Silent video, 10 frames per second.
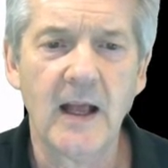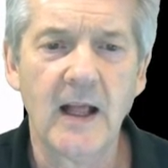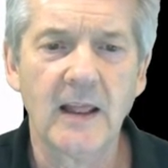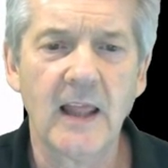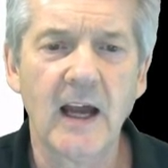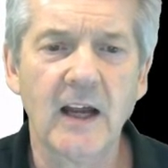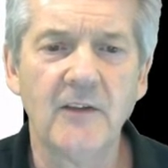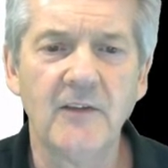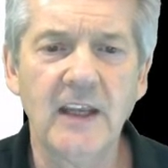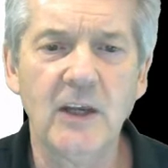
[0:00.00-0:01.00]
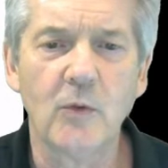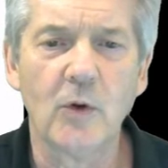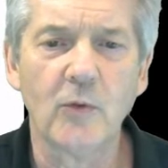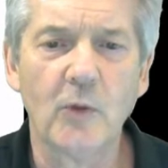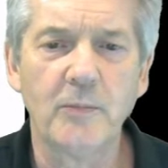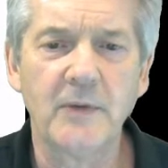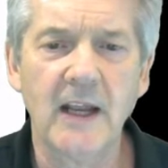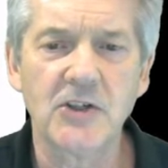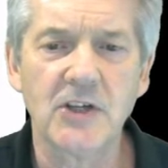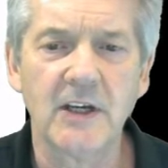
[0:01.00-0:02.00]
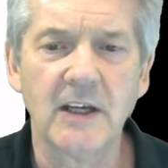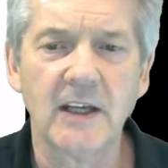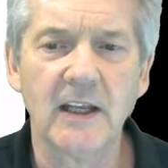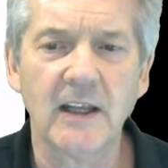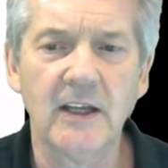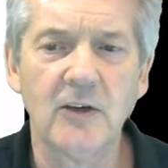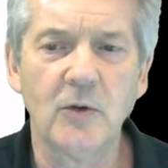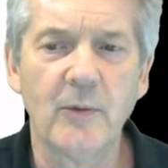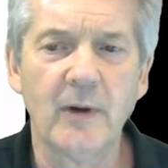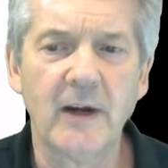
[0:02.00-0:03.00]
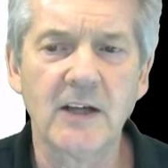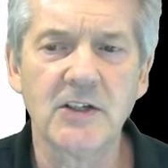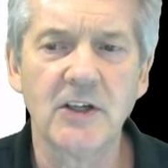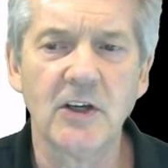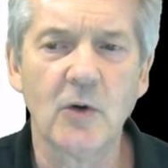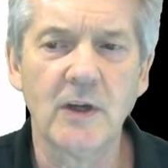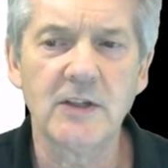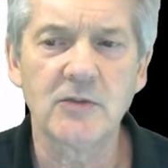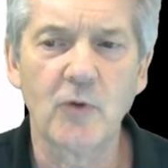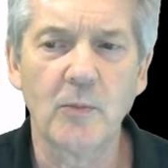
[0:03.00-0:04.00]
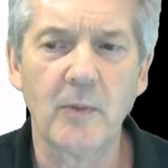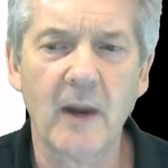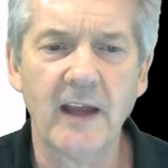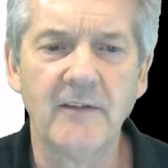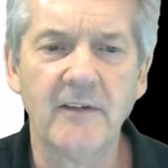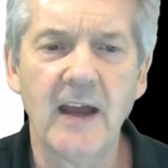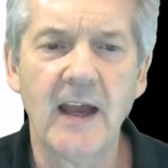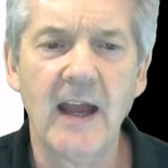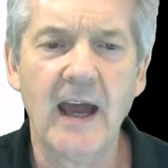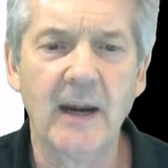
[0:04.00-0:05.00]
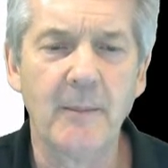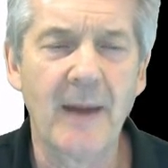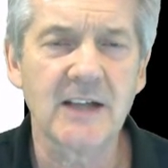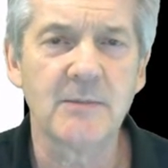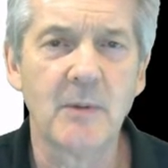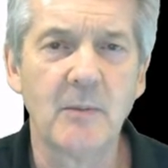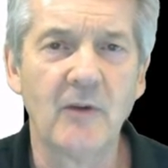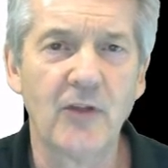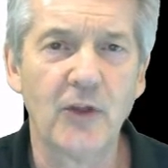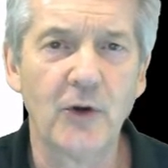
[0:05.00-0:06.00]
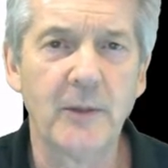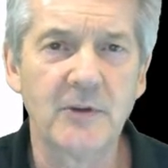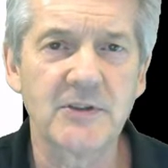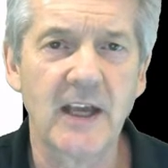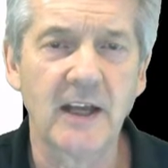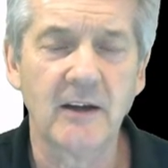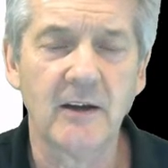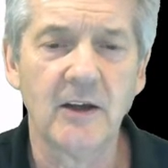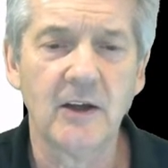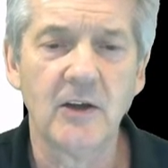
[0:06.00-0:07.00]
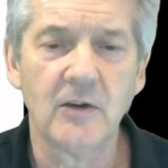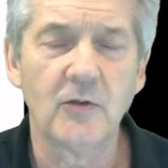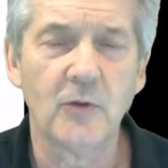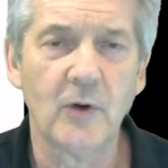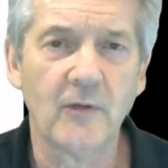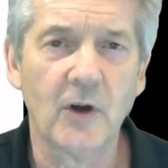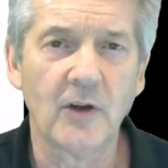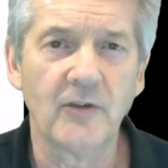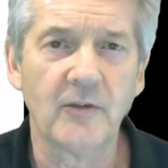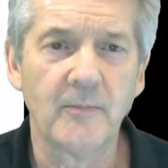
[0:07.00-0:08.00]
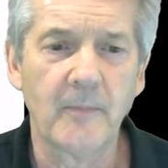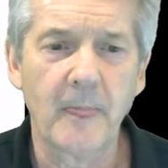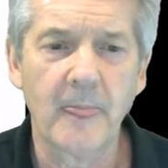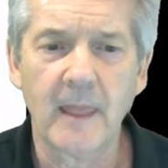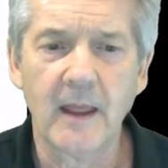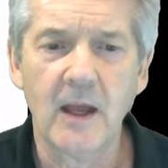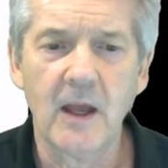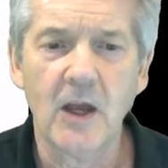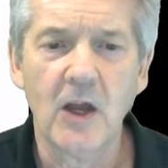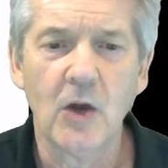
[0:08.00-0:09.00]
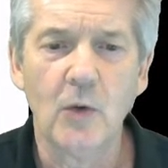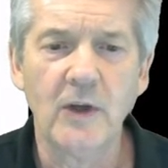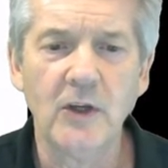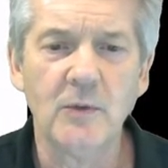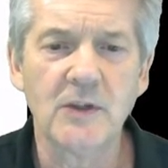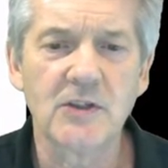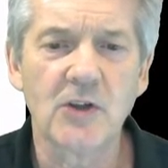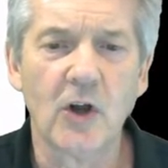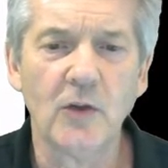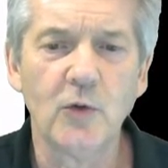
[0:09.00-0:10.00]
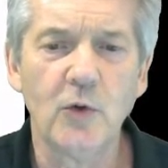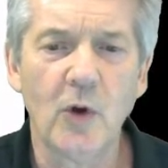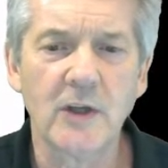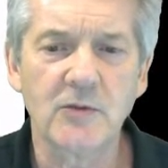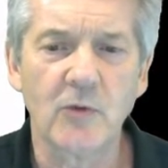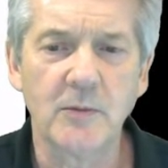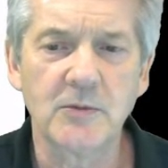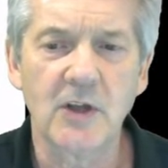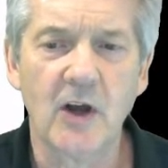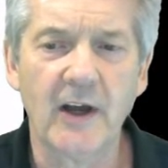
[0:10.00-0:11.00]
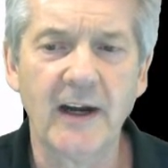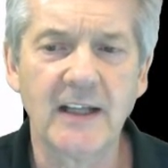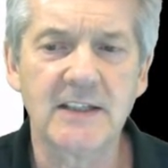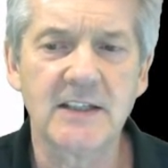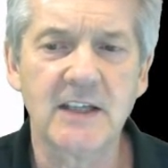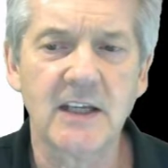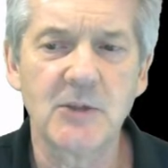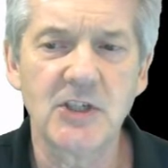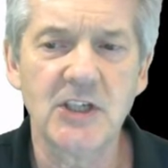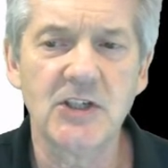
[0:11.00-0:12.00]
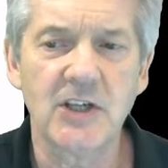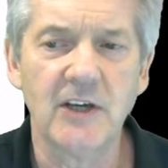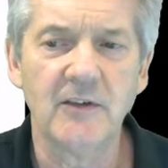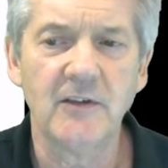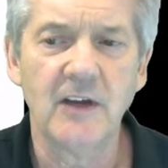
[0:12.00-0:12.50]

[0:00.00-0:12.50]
Lack of equal rope tension can lead to a reduction in hoist rope life at a maximum of 30%, true or false? When you install new hoist ropes on an existing machine sheave,